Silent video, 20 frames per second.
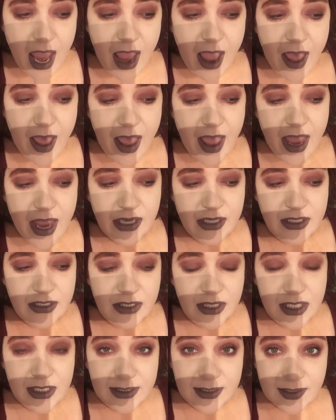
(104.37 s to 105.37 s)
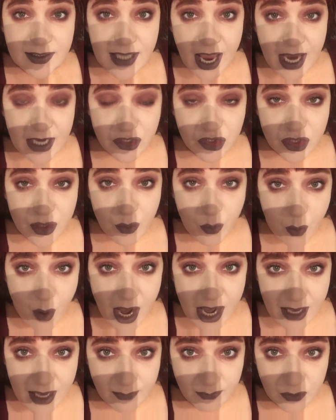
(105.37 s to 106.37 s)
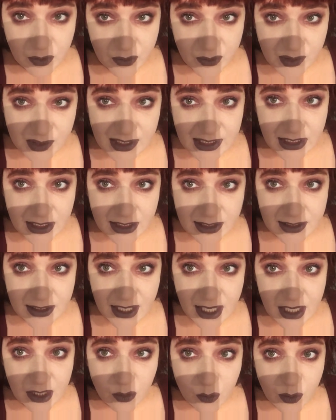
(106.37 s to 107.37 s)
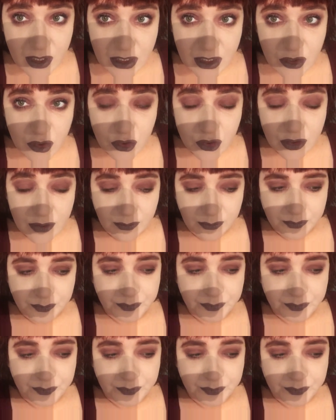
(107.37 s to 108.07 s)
And this is actually why I'm using this language.